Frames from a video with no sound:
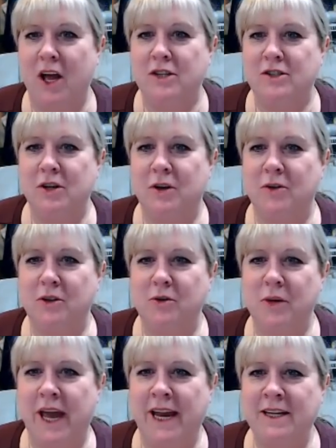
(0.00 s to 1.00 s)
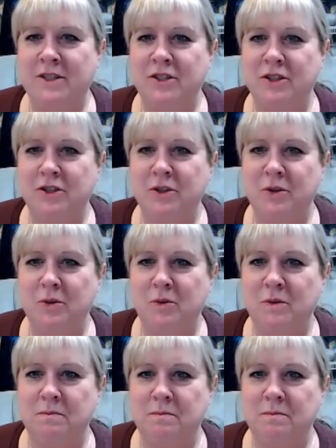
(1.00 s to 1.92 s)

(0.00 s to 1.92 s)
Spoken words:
So you can do